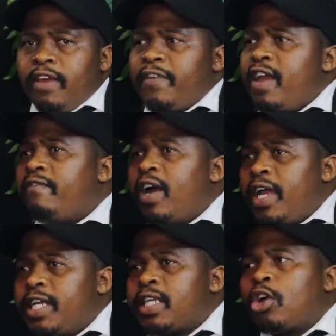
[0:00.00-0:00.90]
if
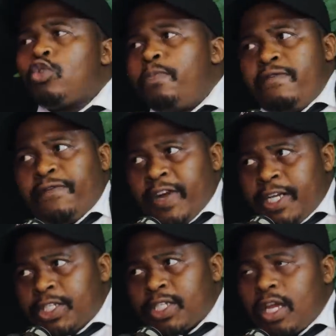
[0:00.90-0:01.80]
ever as a group of
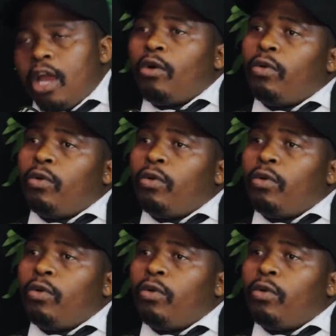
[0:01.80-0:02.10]
friends,